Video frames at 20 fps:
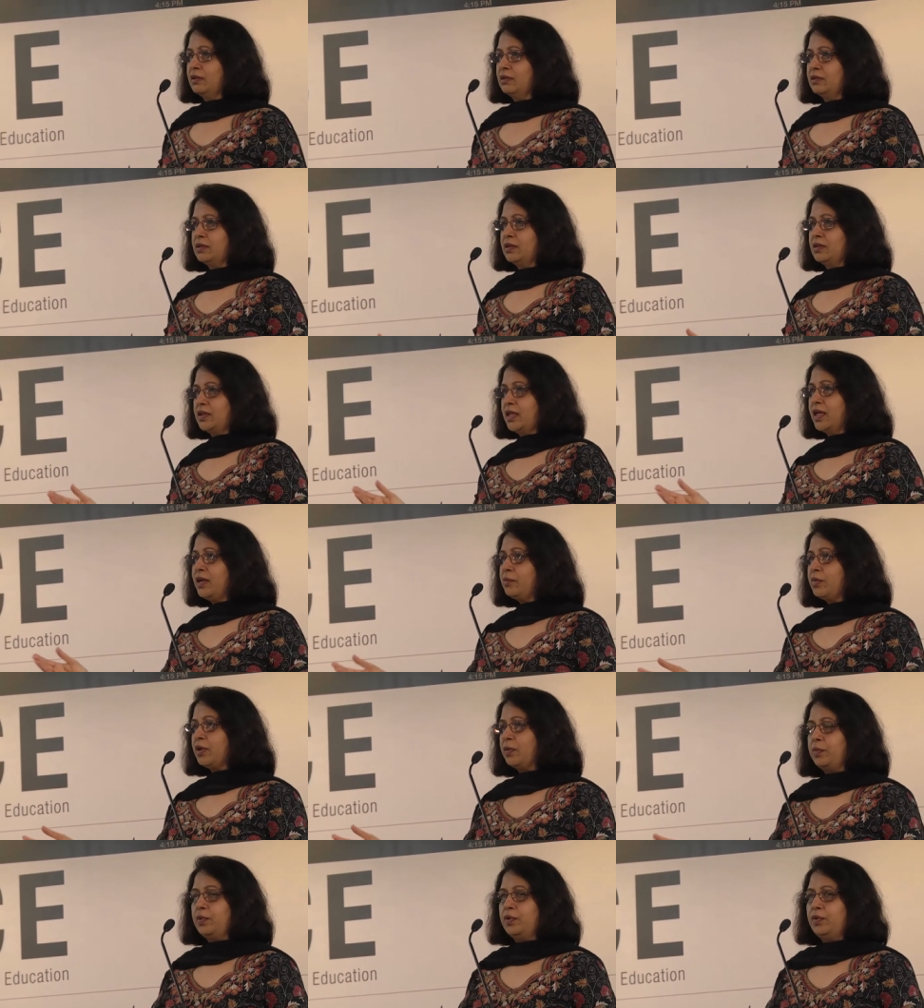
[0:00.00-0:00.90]
It's the same
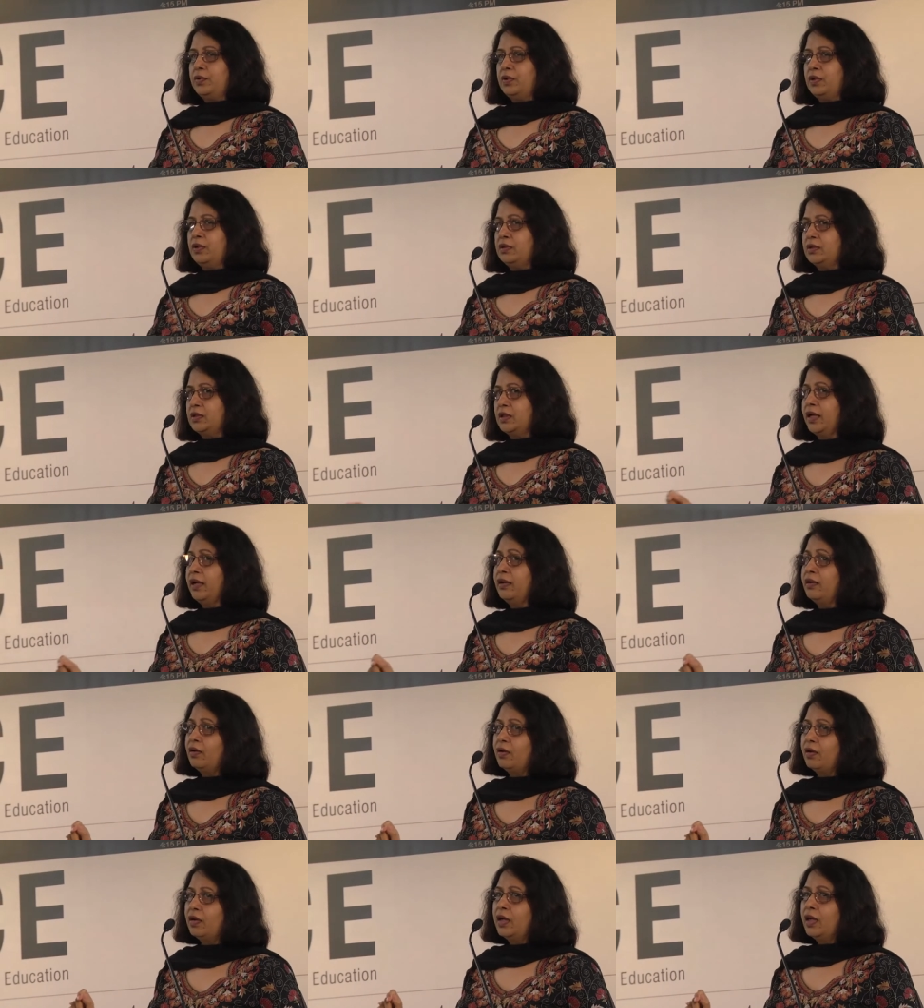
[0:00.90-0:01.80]
reporters. Eh,